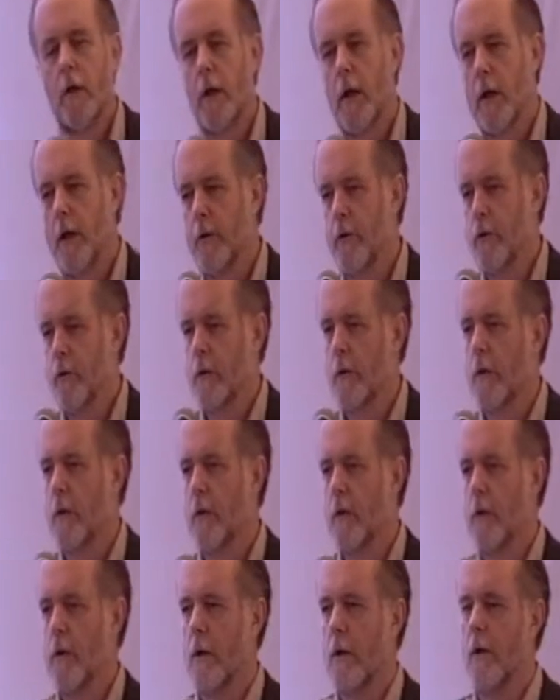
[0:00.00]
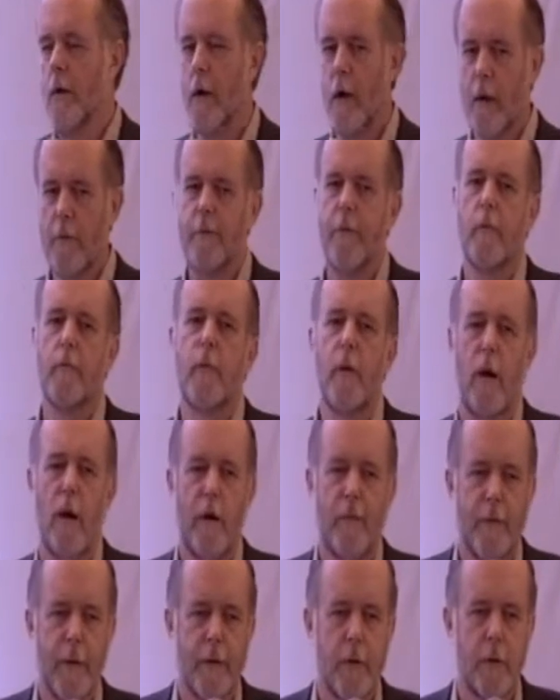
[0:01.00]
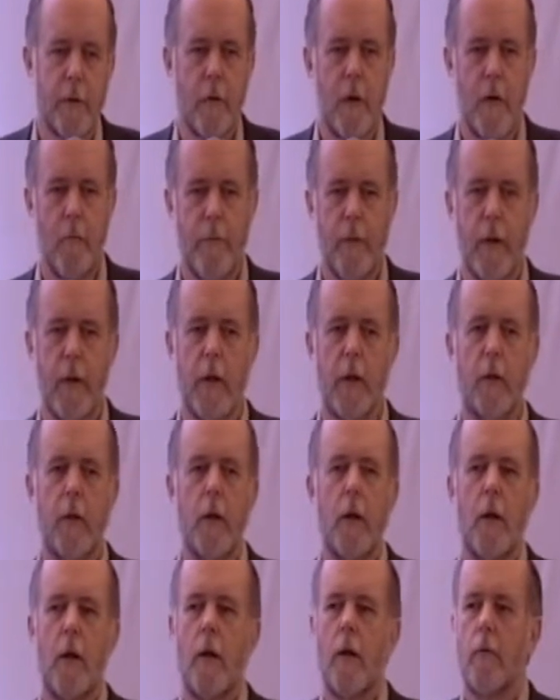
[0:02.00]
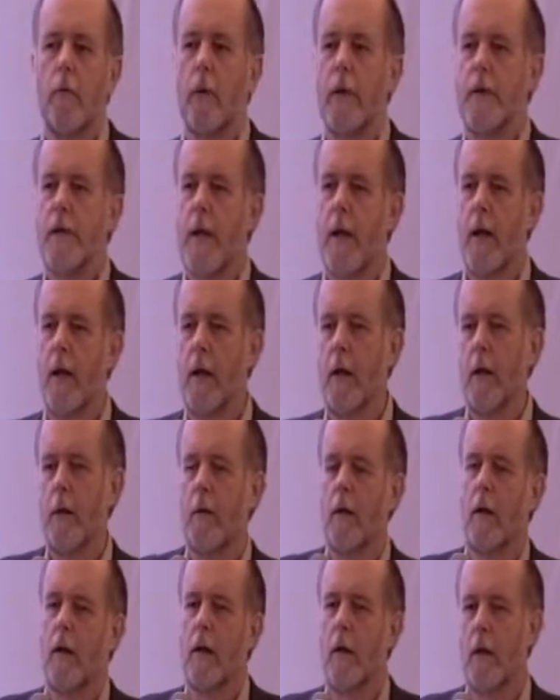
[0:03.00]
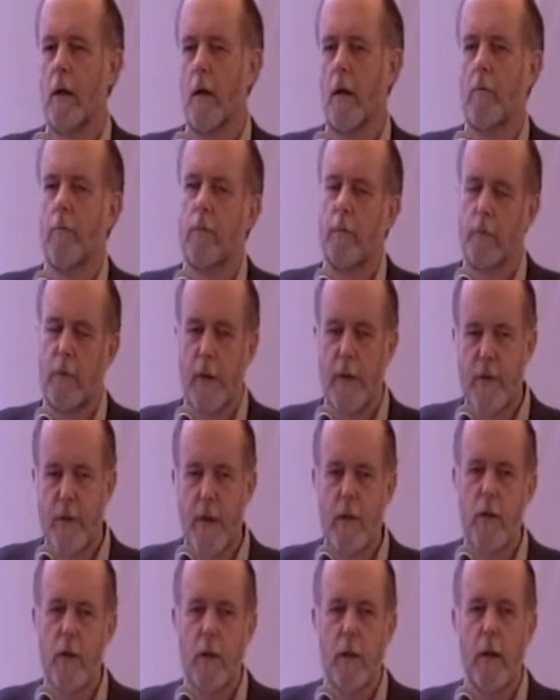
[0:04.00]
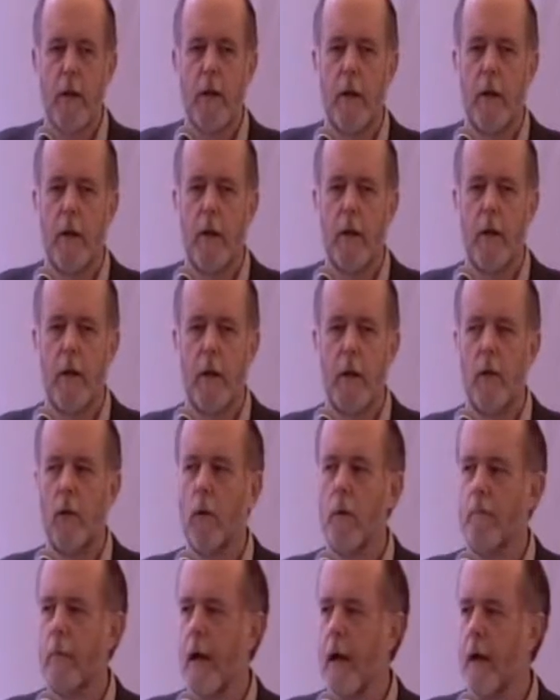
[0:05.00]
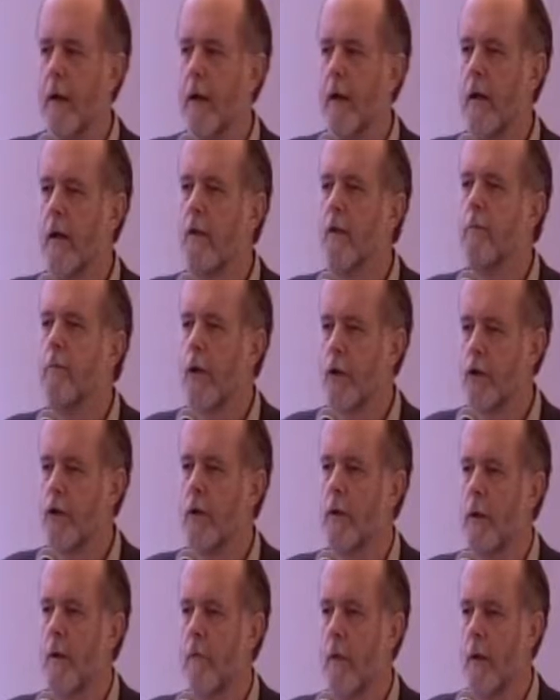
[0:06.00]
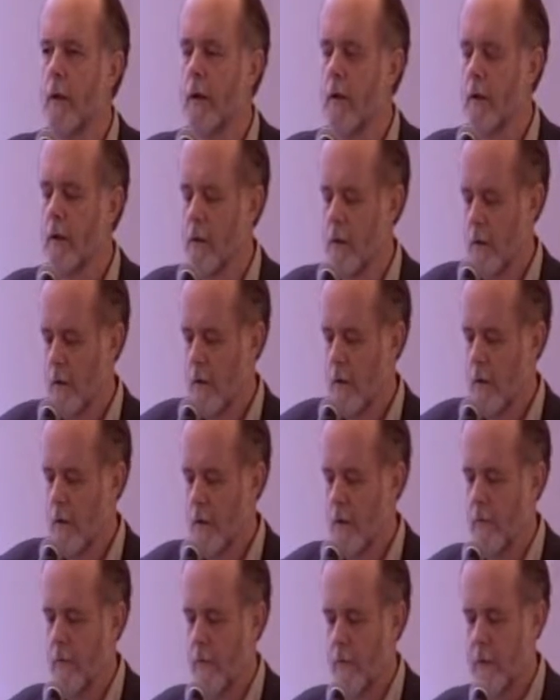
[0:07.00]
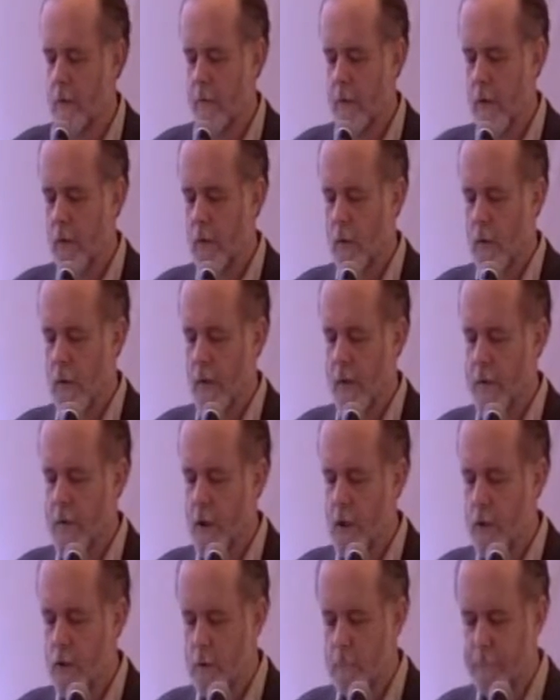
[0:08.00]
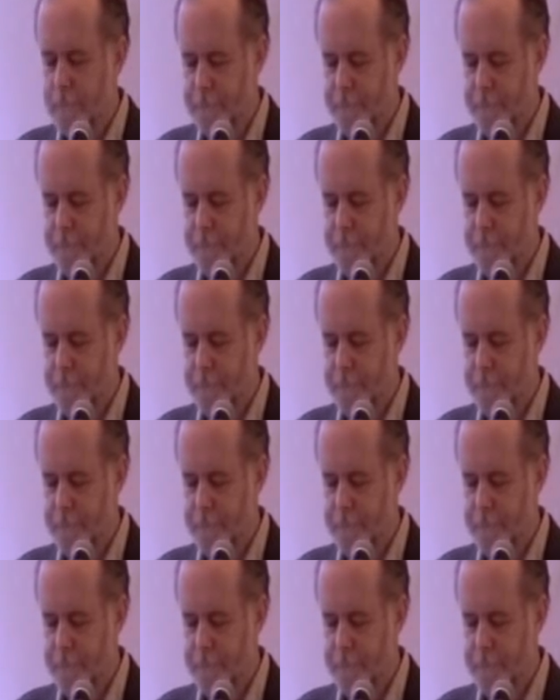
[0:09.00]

into a, a not-for-profit company, retaining uh, essentially the, the old mandate and mission of the, of, of the organization.